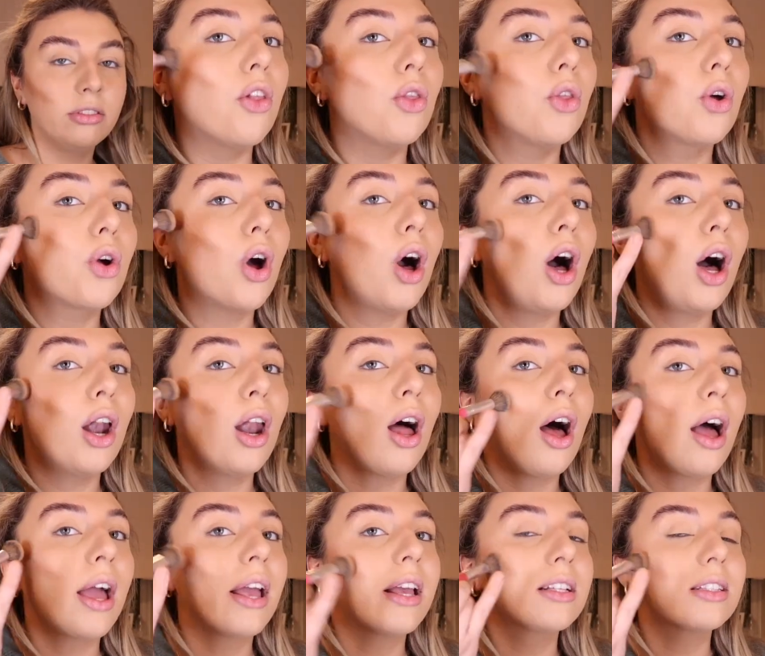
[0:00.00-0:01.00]
The
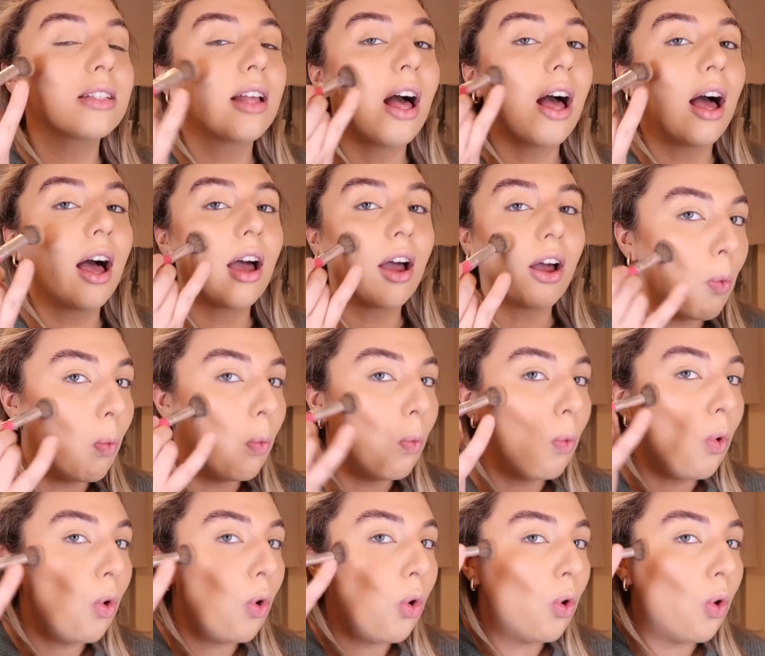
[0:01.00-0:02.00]
colour is like
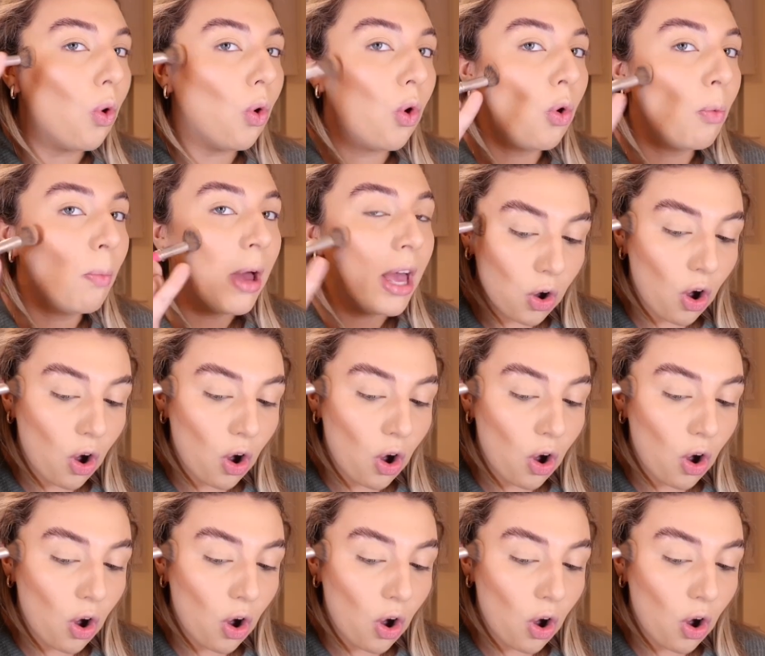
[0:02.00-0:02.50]
warm,